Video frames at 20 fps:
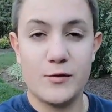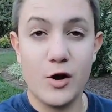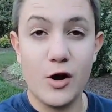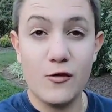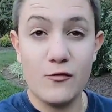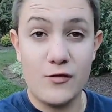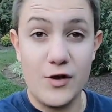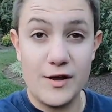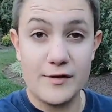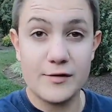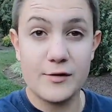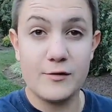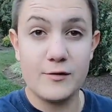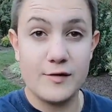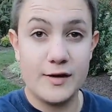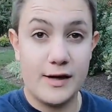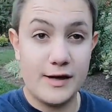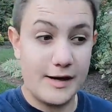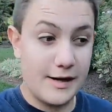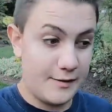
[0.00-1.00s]
fescue
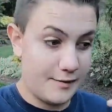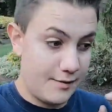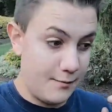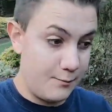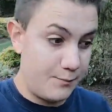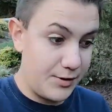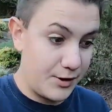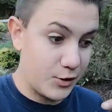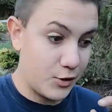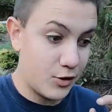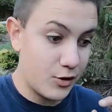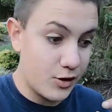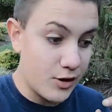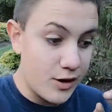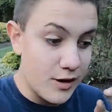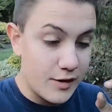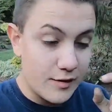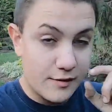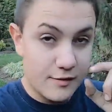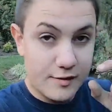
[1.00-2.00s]
seed is the bigger
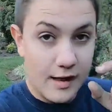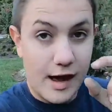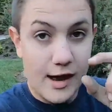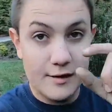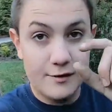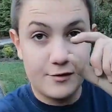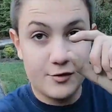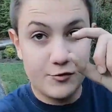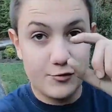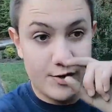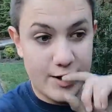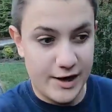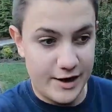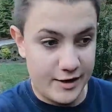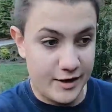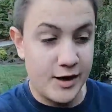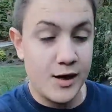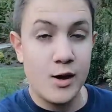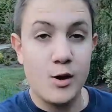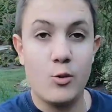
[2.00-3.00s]
sized
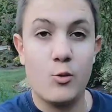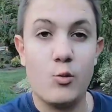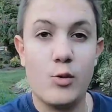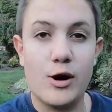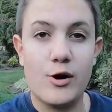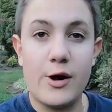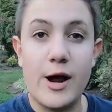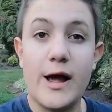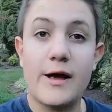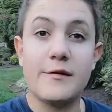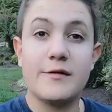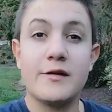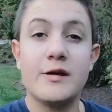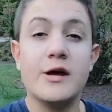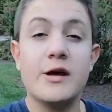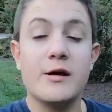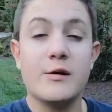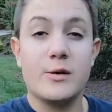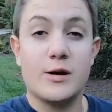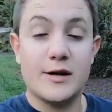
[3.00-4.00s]
grain, whereas
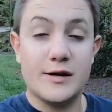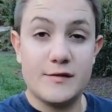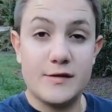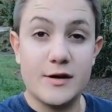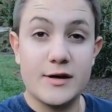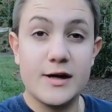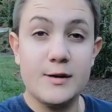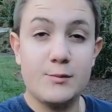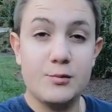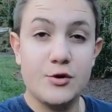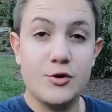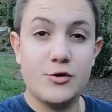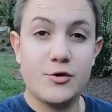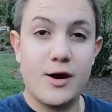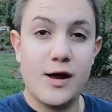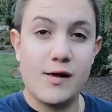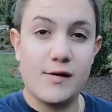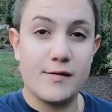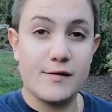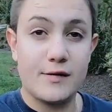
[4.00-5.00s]
Kentucky
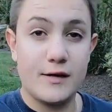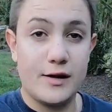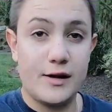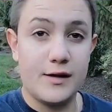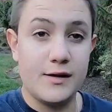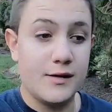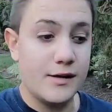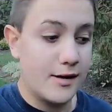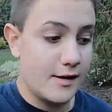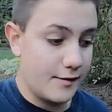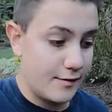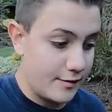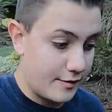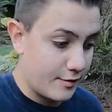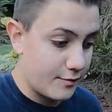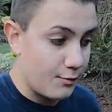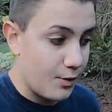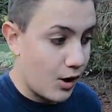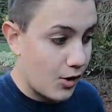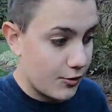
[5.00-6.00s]
bluegrass seed is the
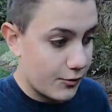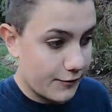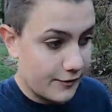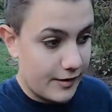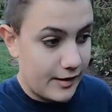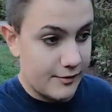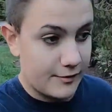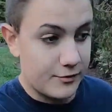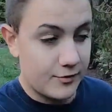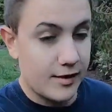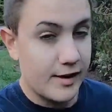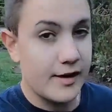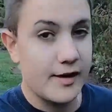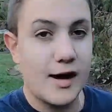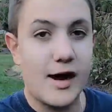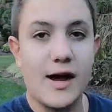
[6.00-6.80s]
smaller sized grain.